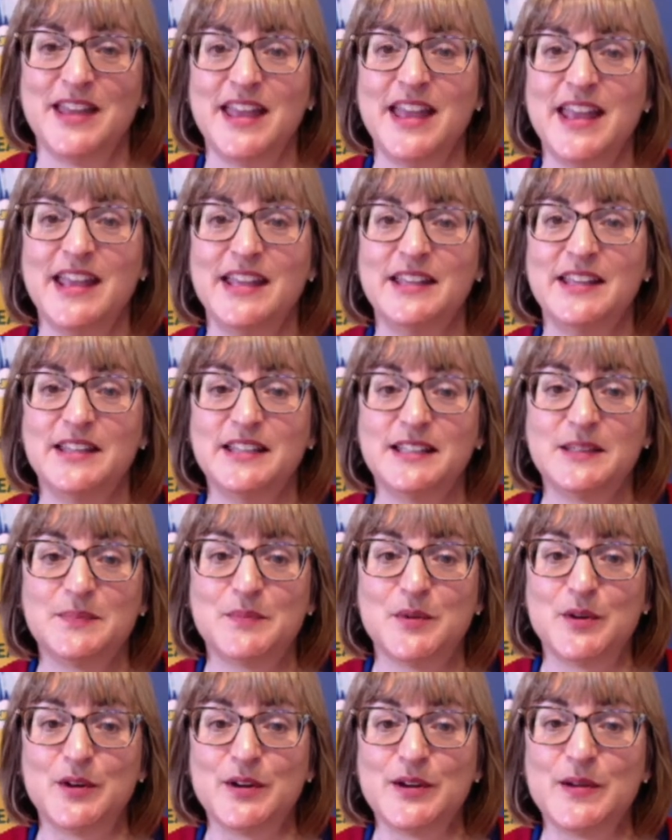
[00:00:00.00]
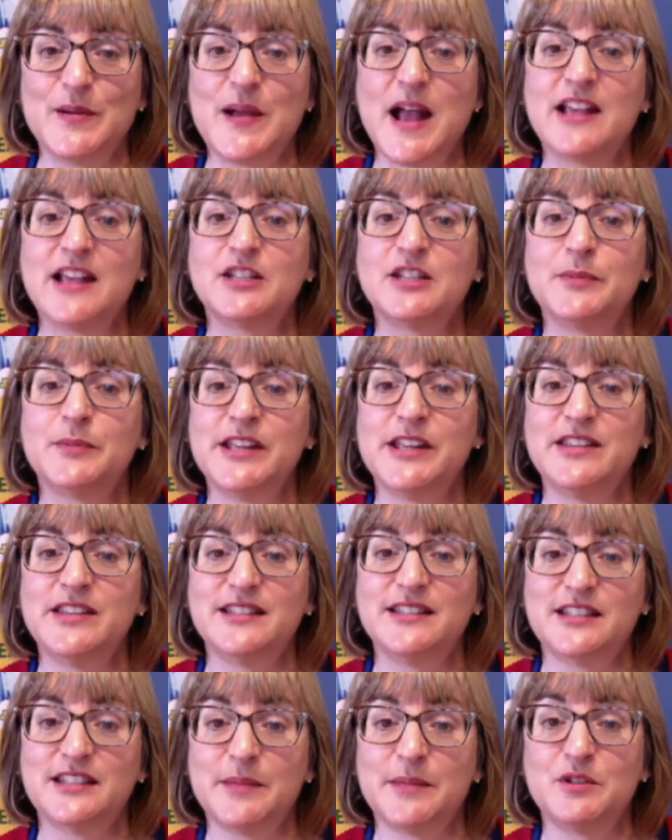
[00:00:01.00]
In this book, I explain the
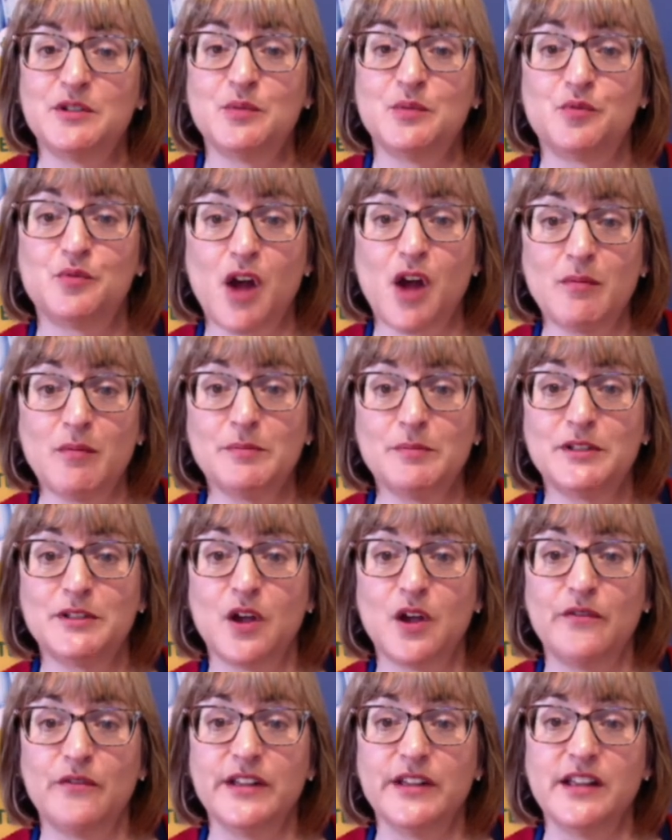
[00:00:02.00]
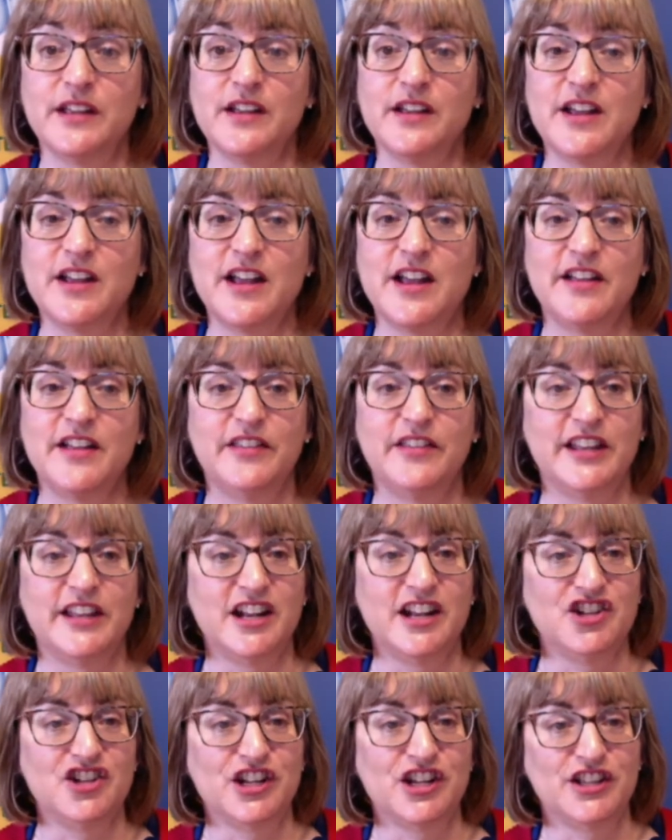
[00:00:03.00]
steps to problem solving, then I
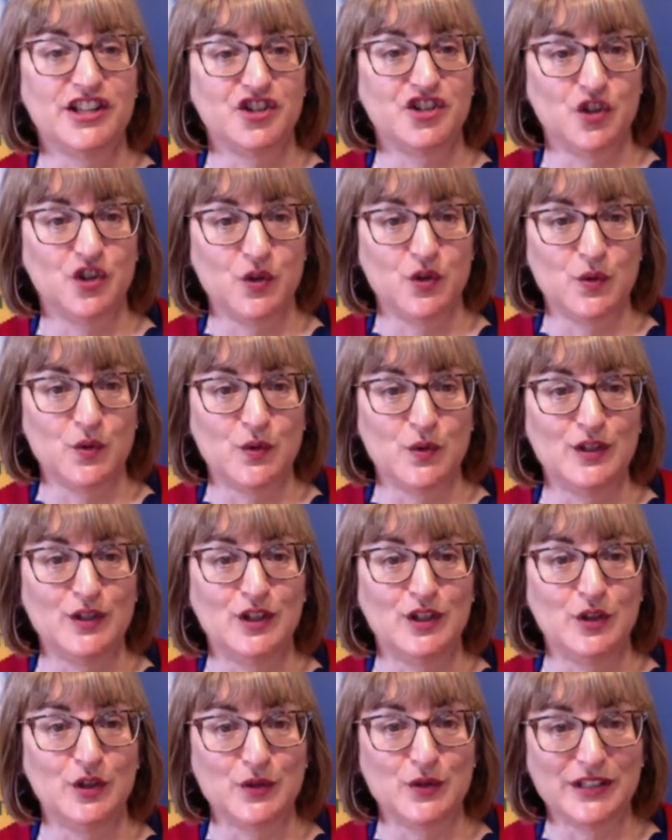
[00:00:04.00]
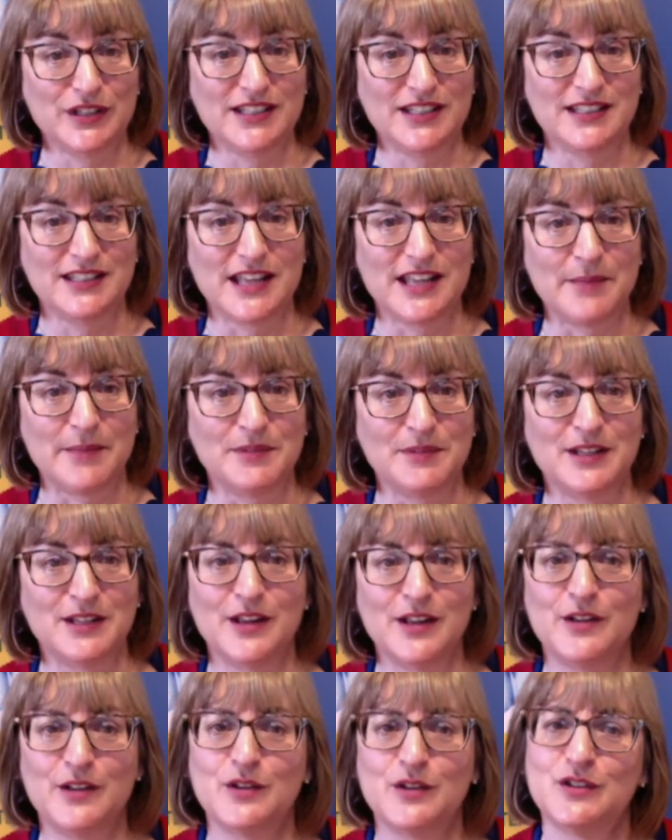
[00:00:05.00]
challenge you to use these steps
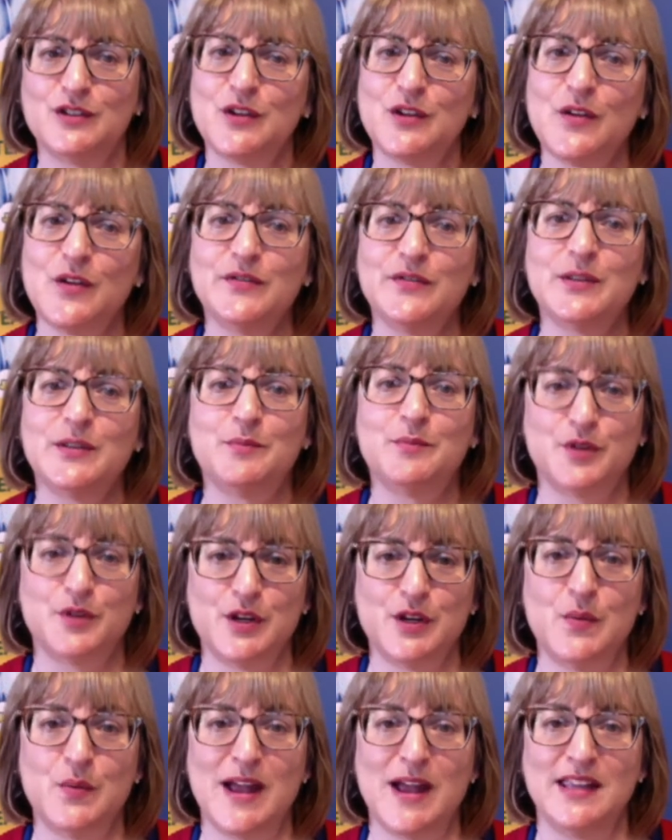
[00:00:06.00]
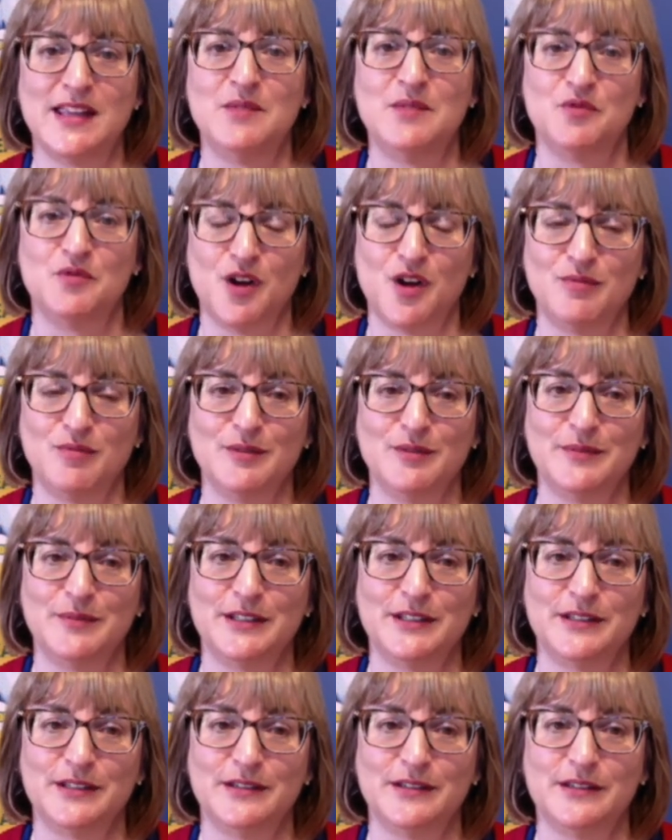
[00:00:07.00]
to solve some pretty wacky
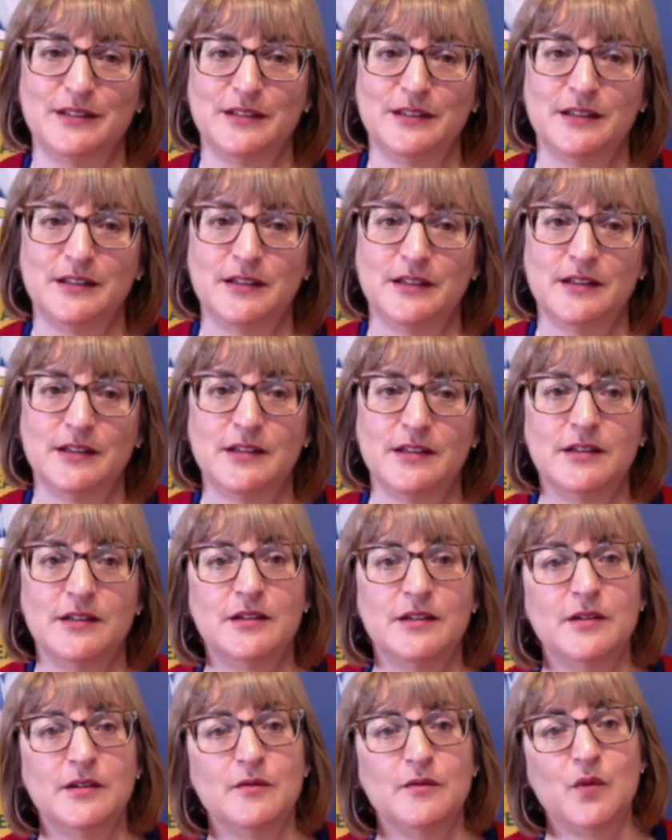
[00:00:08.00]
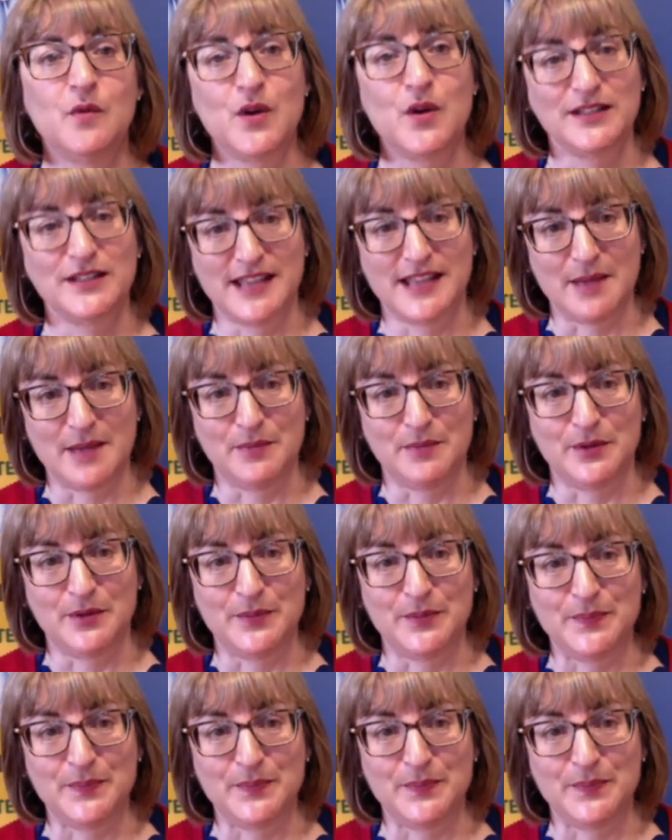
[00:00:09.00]
problems. For example,